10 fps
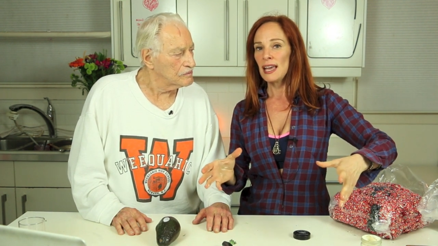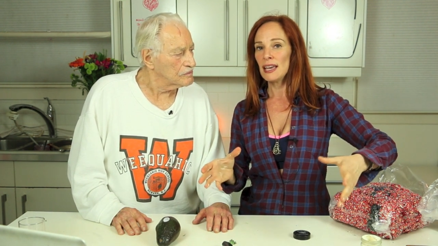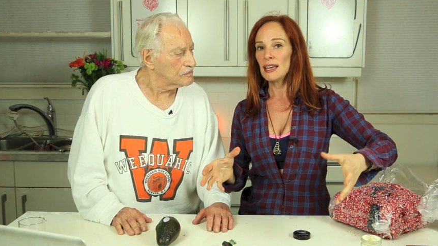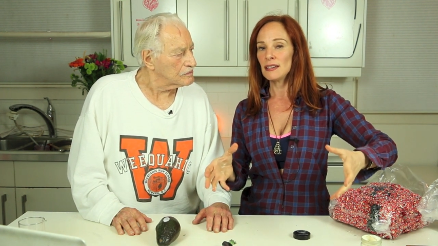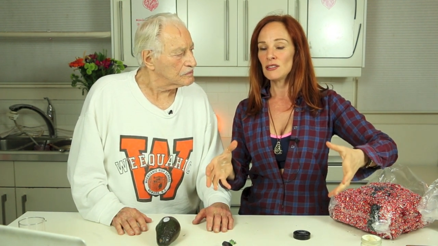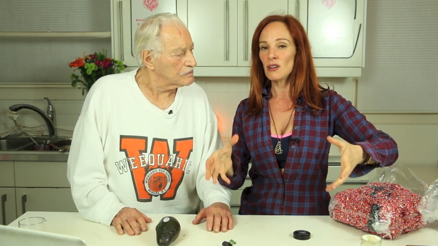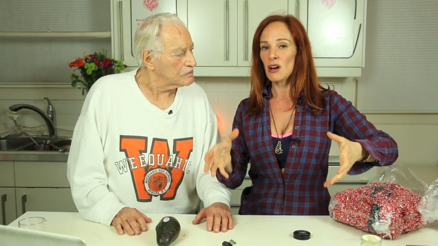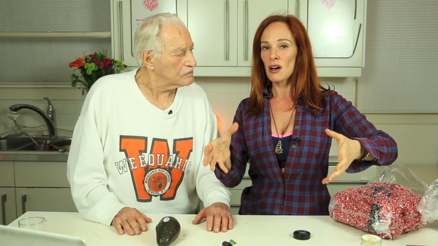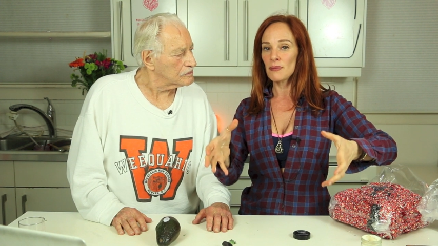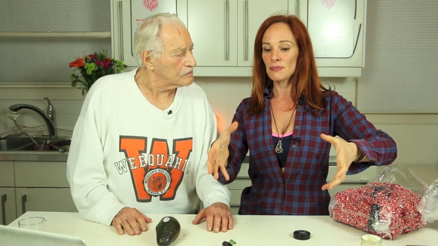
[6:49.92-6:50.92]
Speaker 1: in
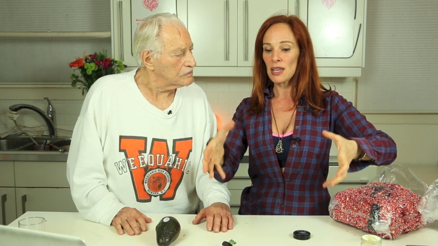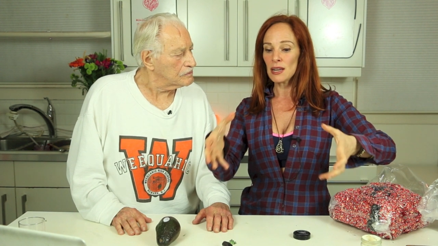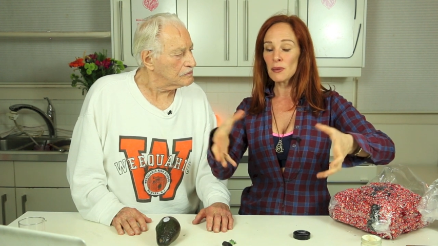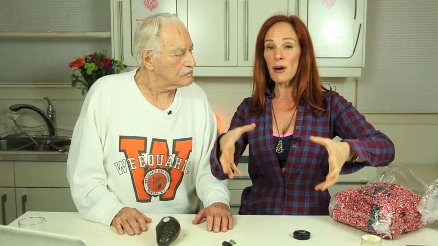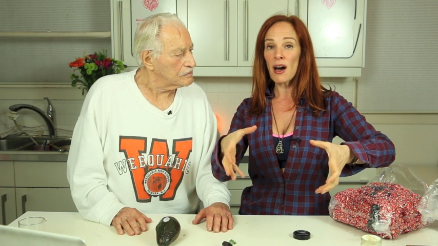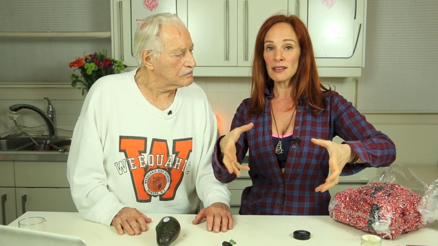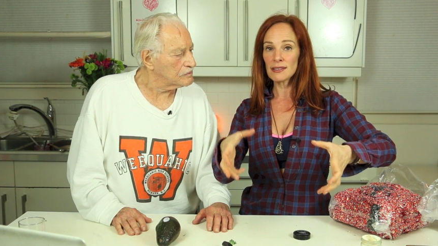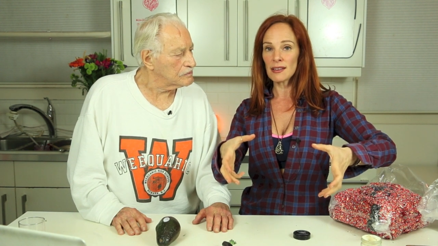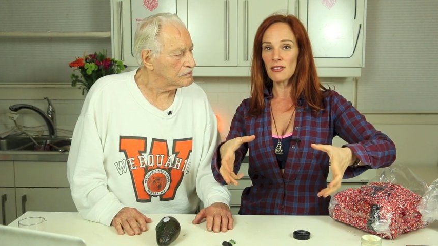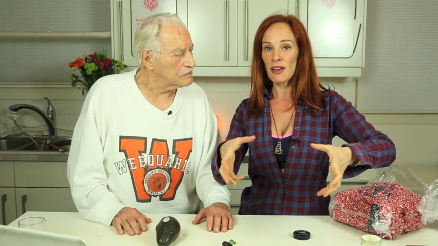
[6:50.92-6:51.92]
um, in a pot in
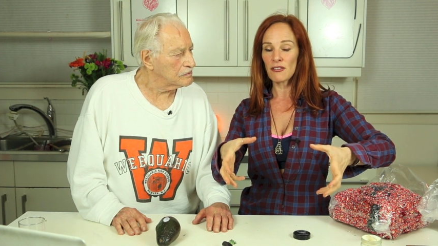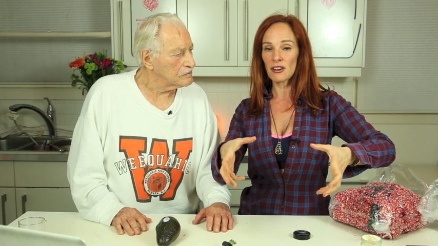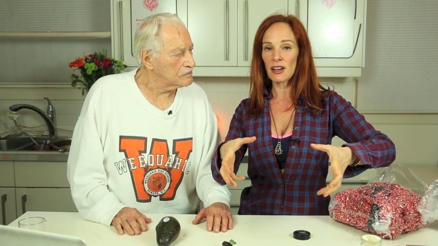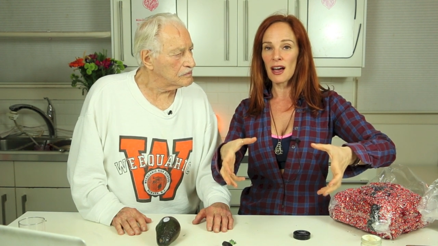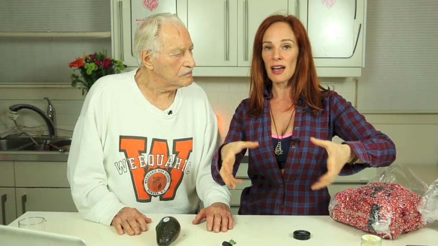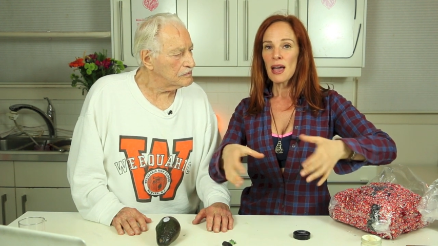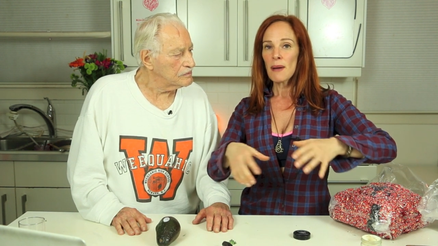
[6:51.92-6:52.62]
South Africa,